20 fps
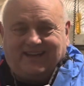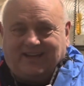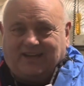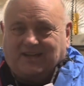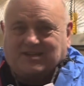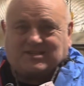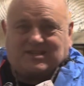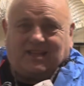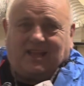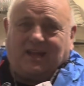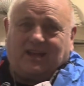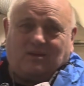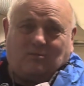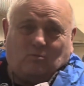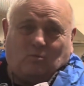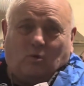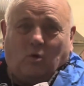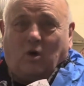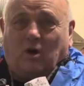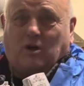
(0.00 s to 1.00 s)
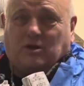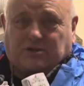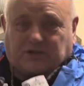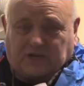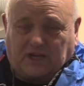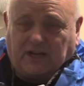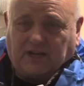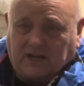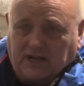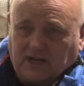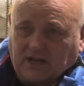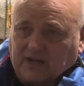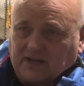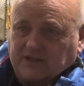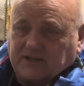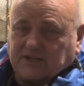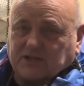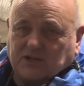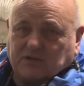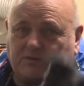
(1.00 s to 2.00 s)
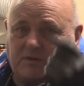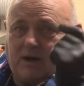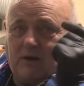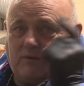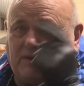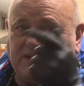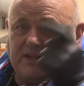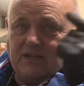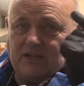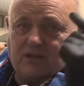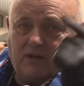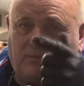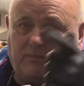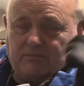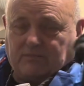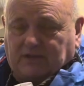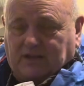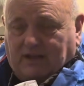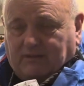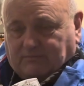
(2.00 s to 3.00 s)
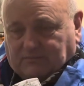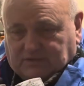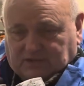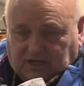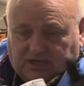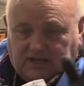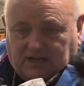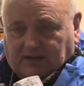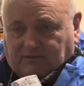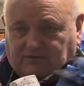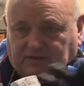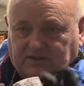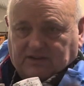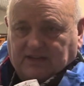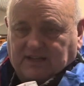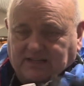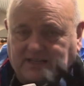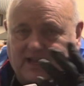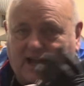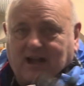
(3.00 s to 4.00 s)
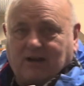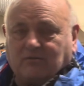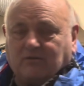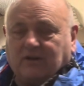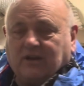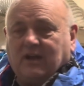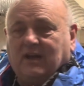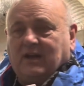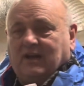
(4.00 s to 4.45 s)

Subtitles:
It's like water. This is why when you dab and turn everything down